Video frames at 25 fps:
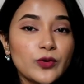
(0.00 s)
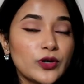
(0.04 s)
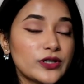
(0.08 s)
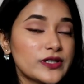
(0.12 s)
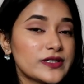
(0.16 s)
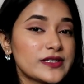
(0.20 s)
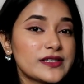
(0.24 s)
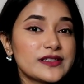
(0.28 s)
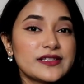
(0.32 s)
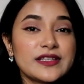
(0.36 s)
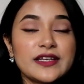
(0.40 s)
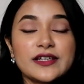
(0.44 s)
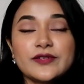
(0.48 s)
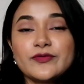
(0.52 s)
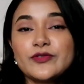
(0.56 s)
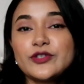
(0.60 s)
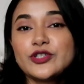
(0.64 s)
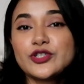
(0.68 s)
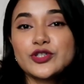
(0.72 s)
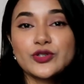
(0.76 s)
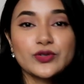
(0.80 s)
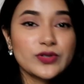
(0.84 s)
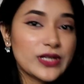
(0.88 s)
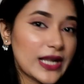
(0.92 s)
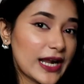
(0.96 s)
what is it that
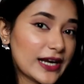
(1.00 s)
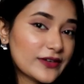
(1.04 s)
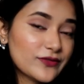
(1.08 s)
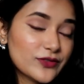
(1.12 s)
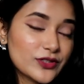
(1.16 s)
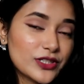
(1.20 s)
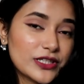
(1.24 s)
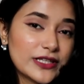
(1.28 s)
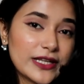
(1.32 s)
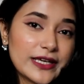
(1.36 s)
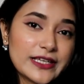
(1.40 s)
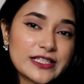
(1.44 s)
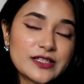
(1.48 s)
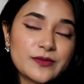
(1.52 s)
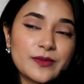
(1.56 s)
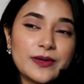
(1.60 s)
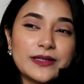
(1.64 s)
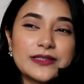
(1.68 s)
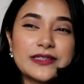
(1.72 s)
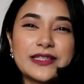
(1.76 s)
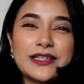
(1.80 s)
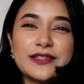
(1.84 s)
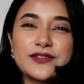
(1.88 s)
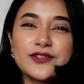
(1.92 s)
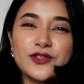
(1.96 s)
we should add for the next
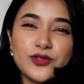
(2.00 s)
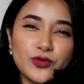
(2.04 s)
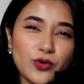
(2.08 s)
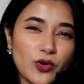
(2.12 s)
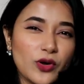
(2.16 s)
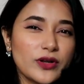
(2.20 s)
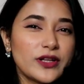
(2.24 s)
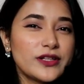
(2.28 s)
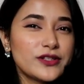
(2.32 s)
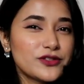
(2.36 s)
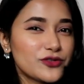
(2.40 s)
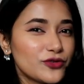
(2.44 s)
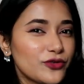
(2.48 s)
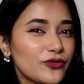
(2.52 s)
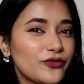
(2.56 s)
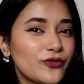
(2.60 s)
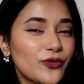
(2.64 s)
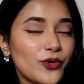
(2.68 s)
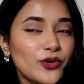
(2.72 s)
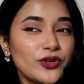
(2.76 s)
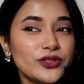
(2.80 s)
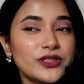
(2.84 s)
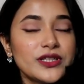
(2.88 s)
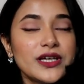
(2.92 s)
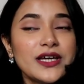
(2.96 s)
month, and so on and so
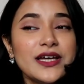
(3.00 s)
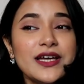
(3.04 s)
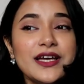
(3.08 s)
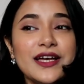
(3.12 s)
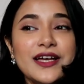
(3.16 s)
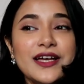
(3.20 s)
forth.